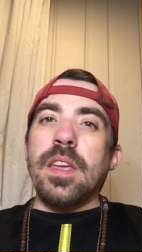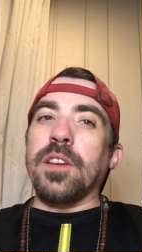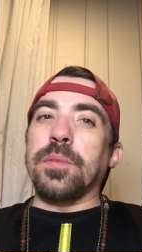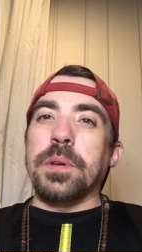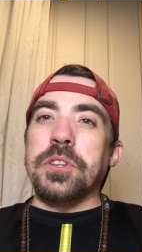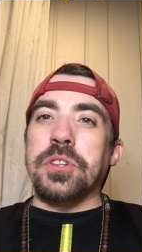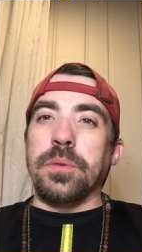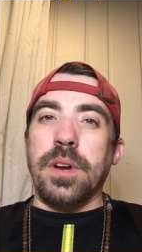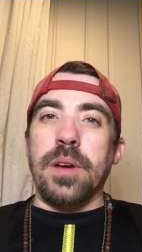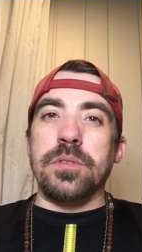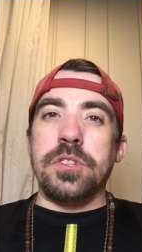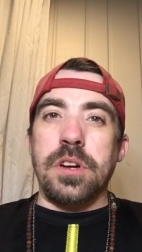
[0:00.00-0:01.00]
especially when
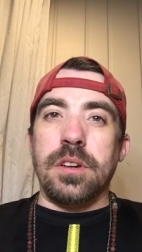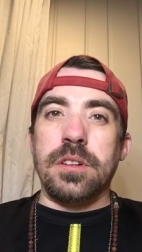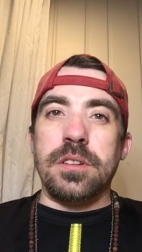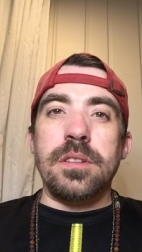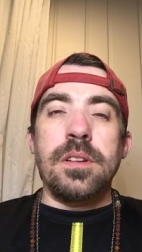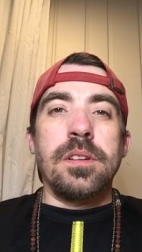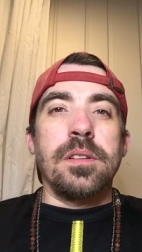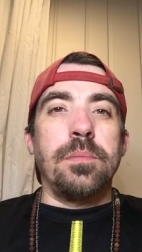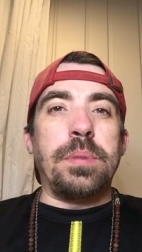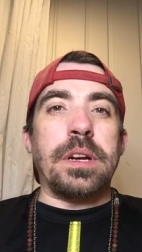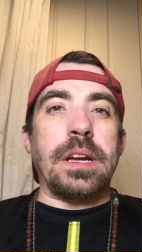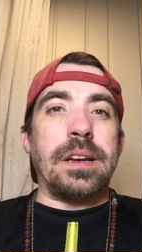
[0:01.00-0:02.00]
I was younger,
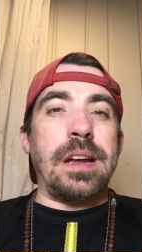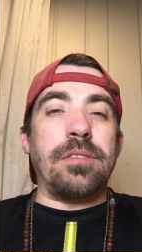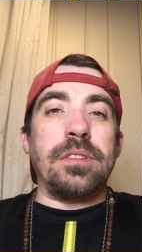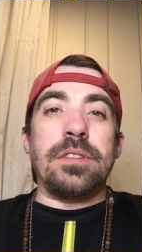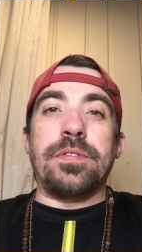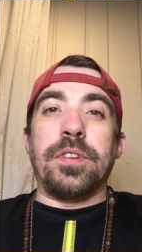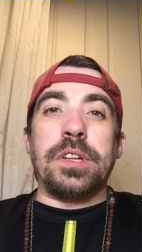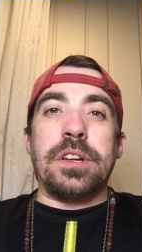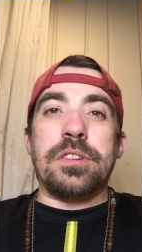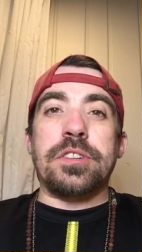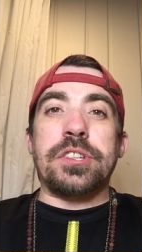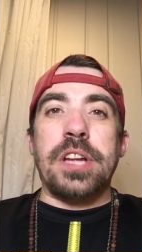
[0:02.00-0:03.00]
but again, not really fully
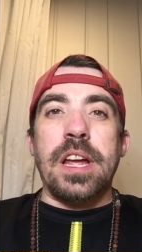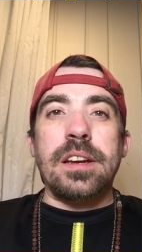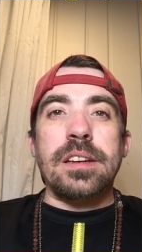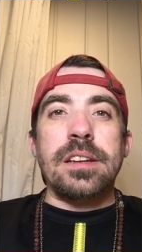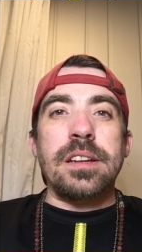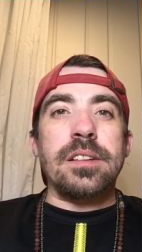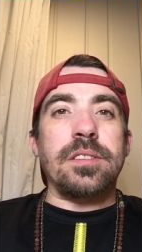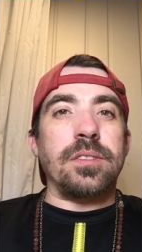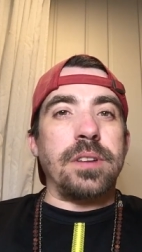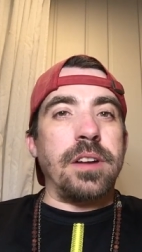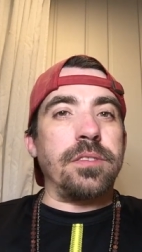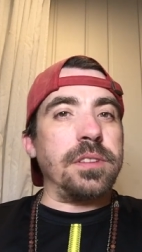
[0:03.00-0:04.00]
understanding it, so
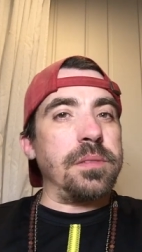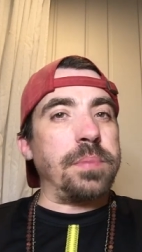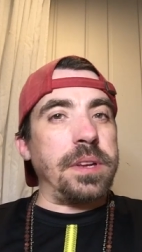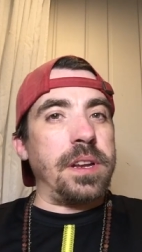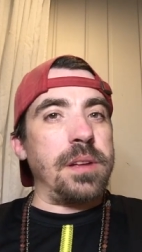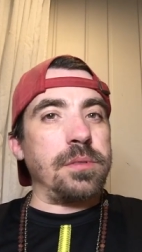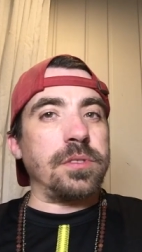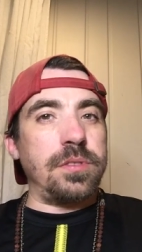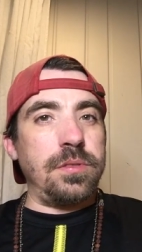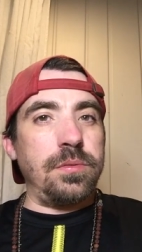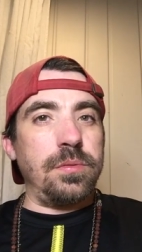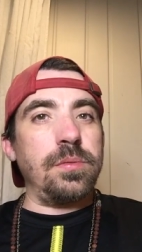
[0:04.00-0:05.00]
not really being able
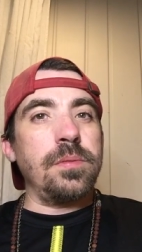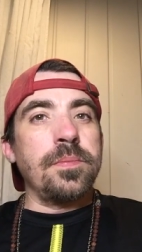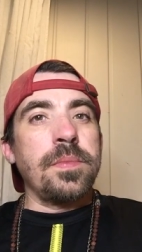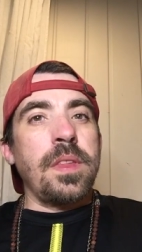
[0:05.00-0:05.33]
to